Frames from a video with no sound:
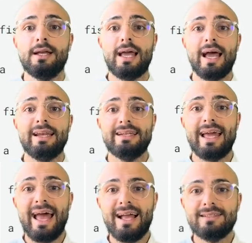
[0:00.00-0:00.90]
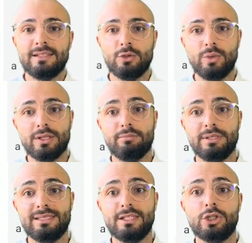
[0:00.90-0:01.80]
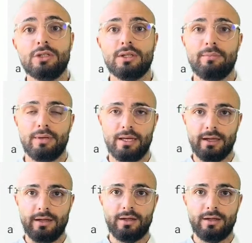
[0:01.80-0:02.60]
and it adds it with a positional embedding.